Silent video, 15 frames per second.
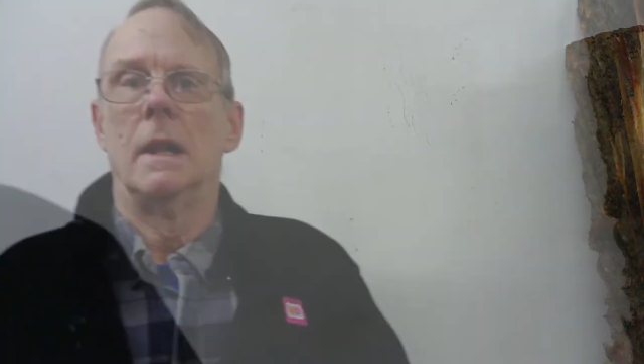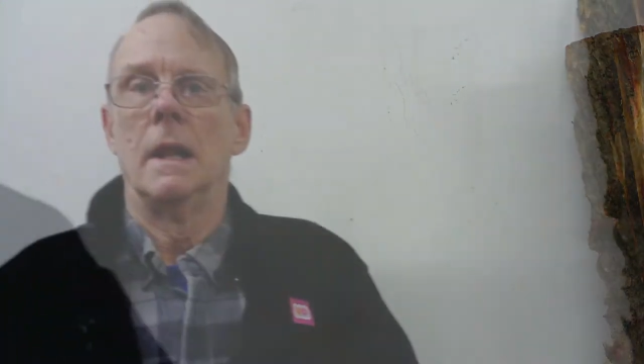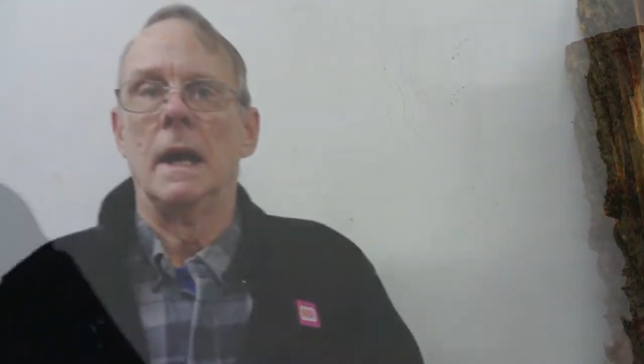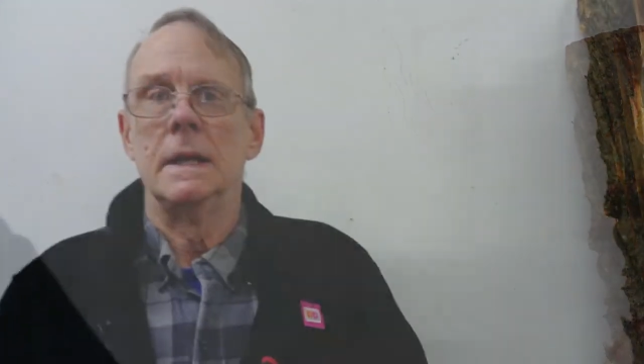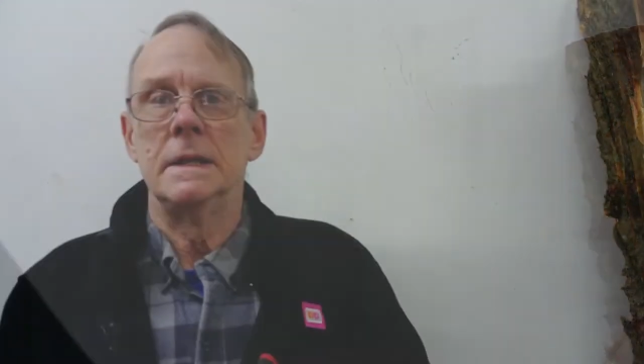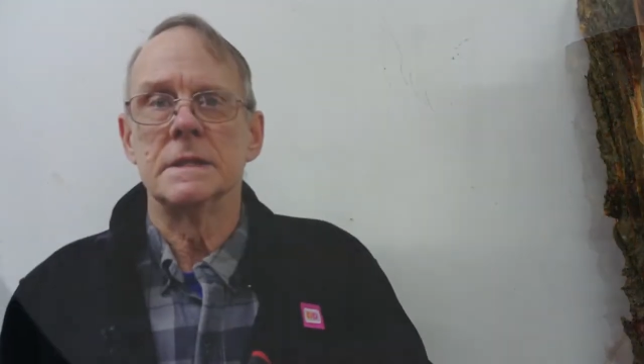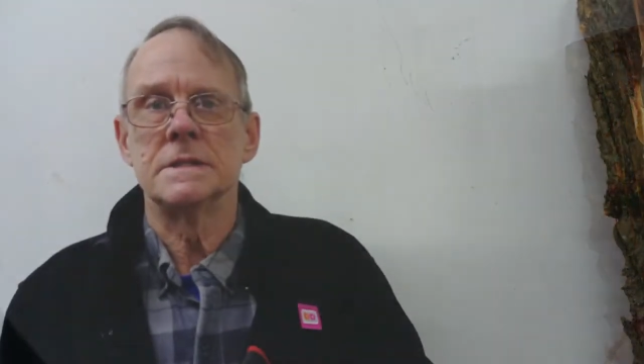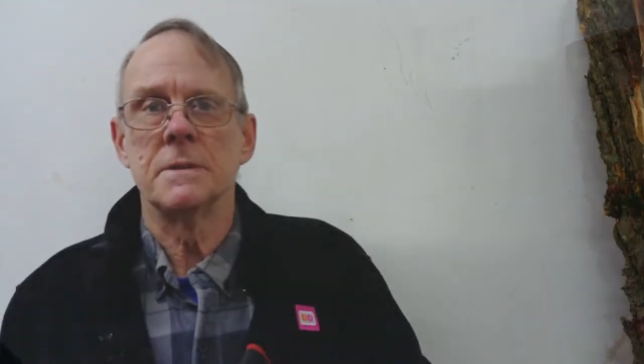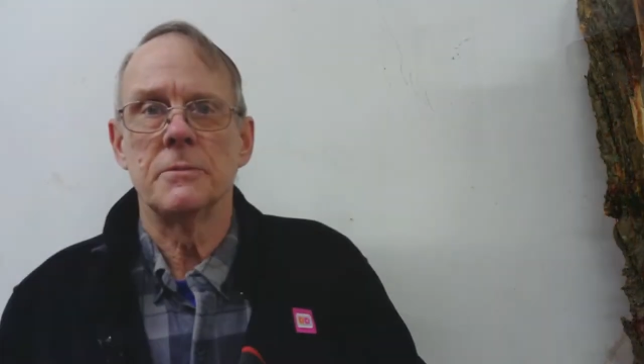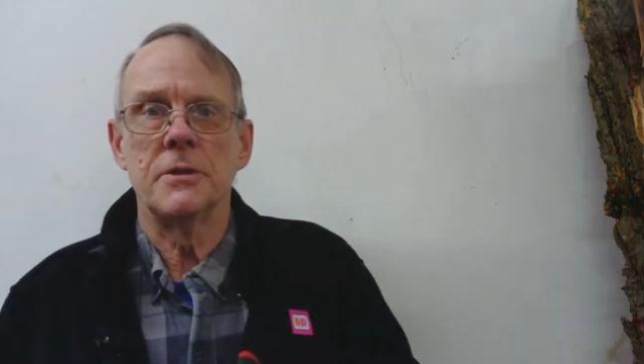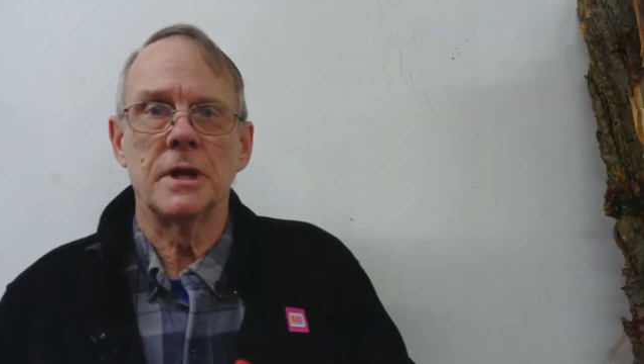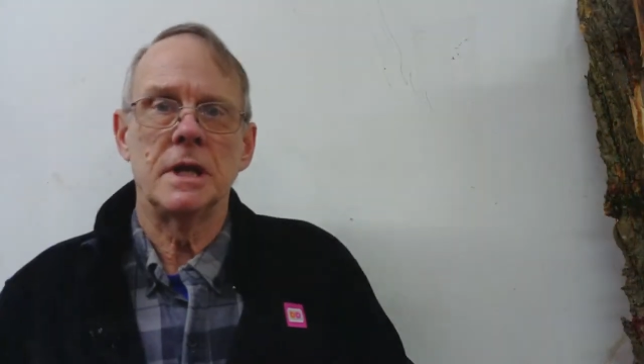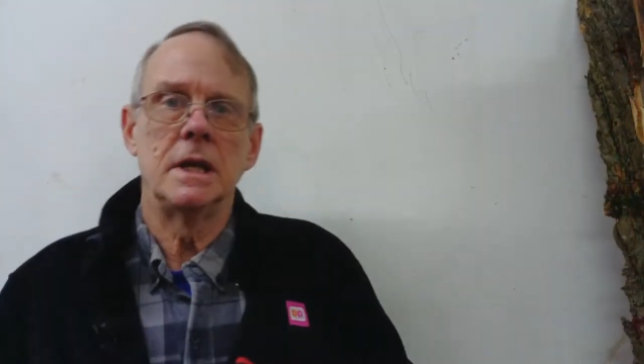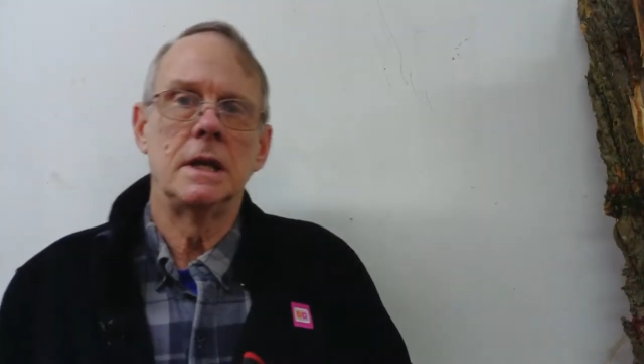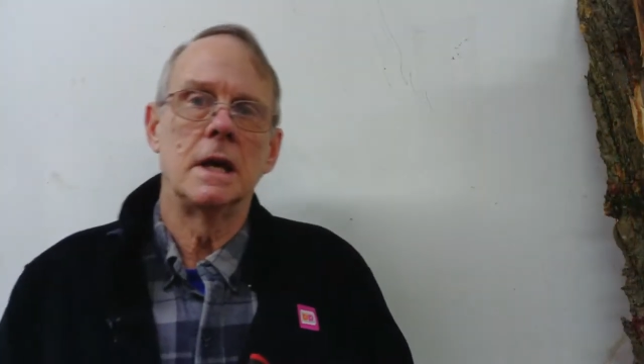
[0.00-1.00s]
I did some
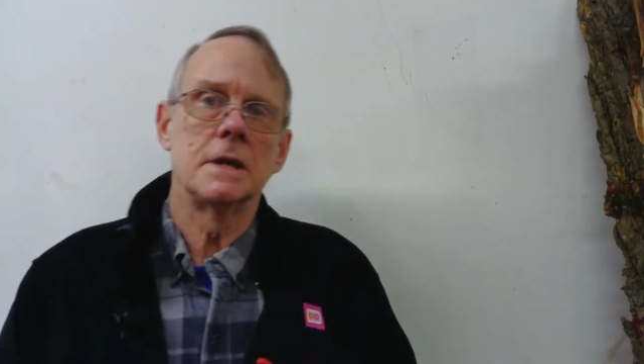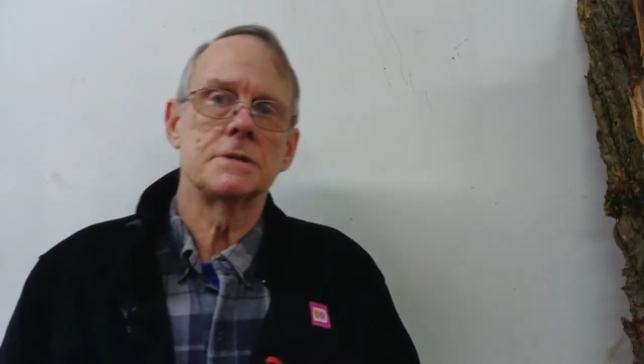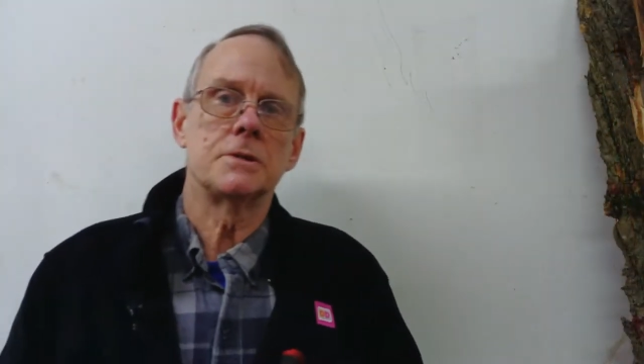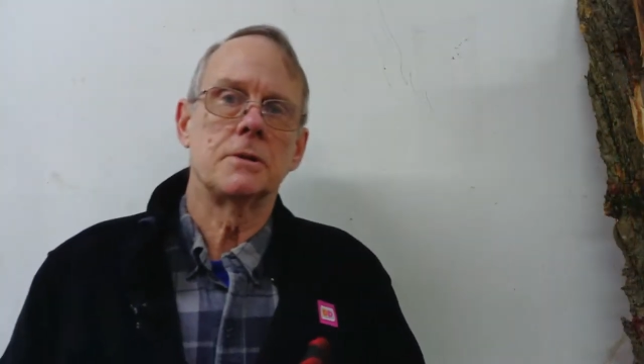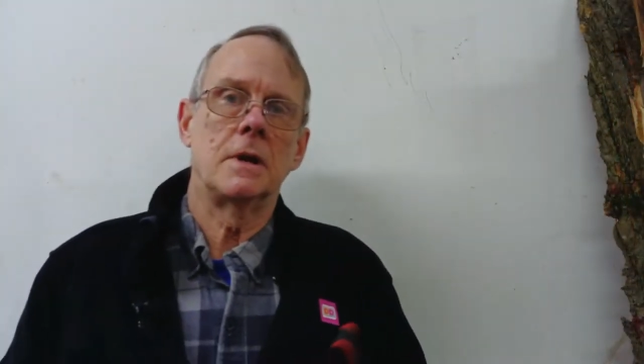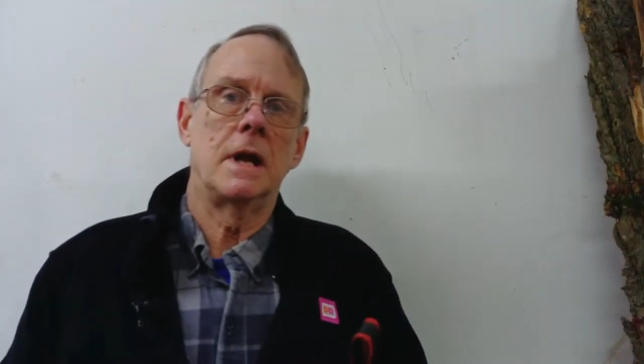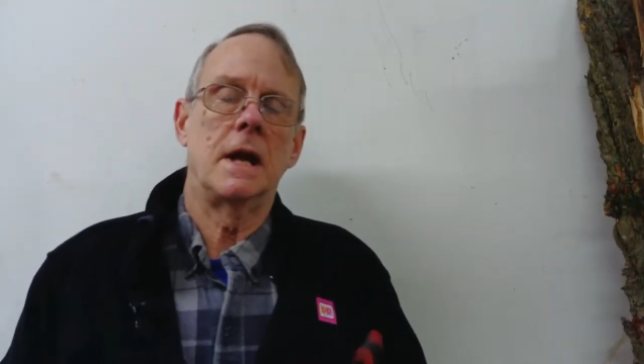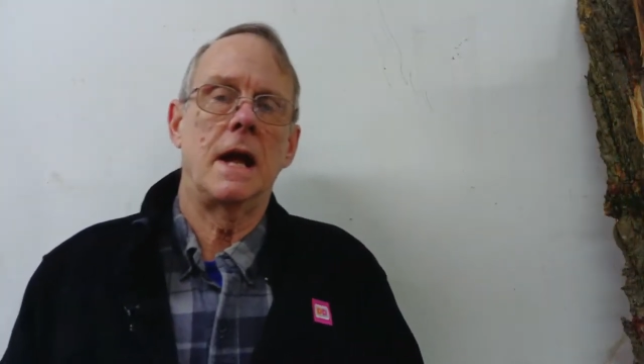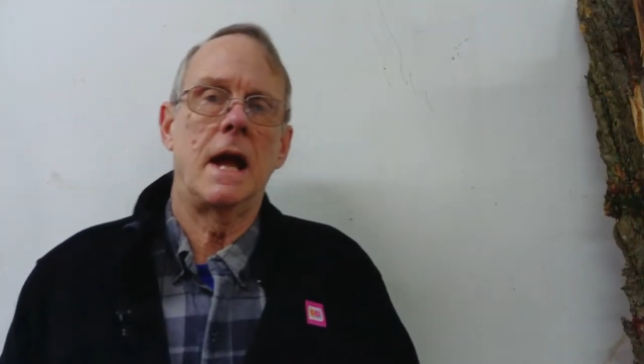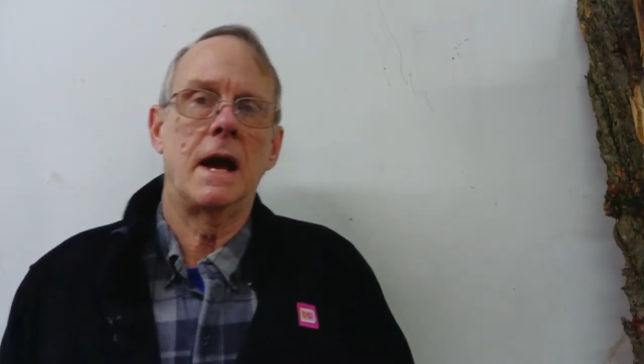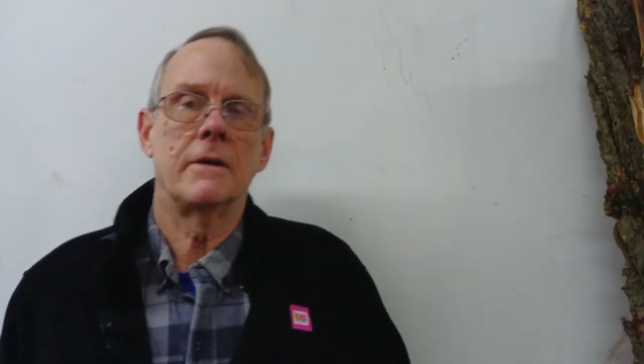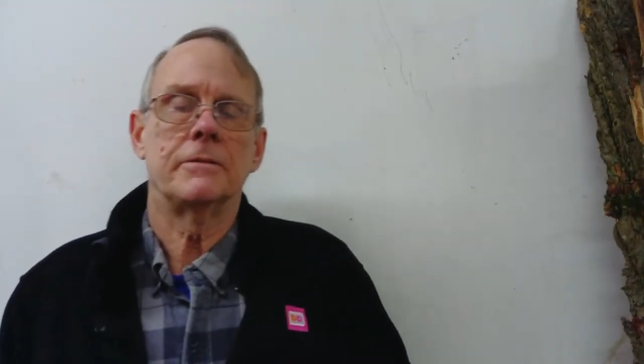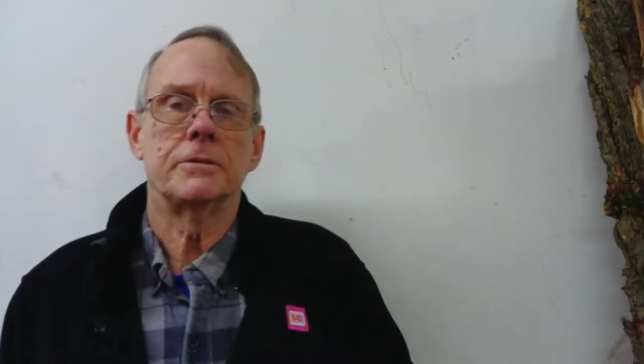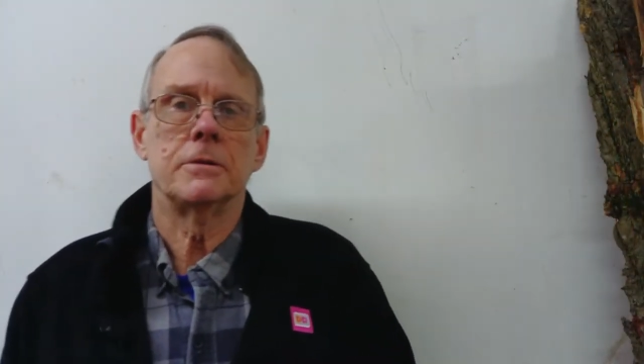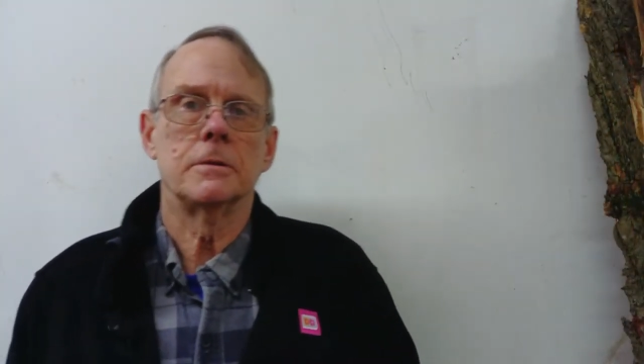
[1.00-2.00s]
thinking yesterday
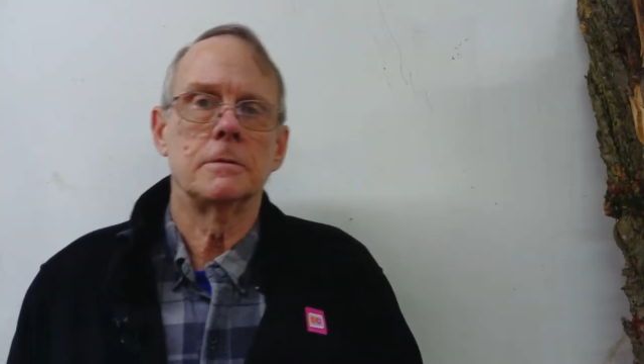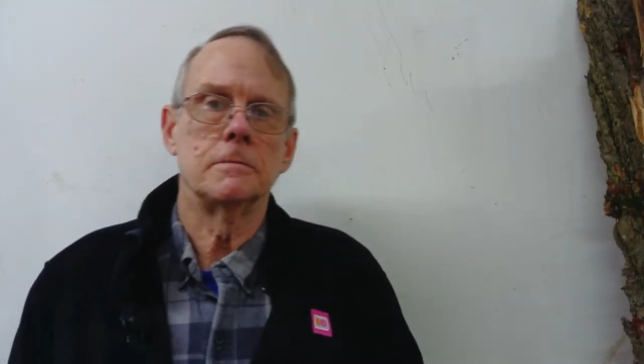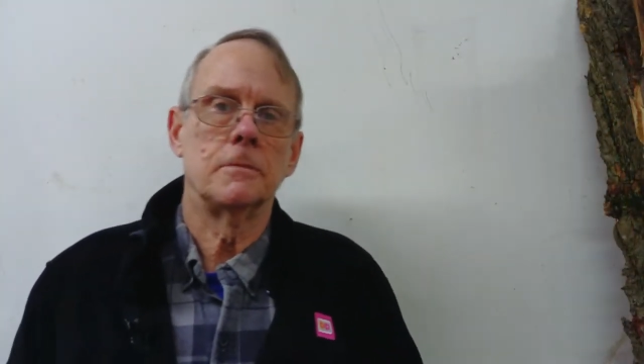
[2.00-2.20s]
after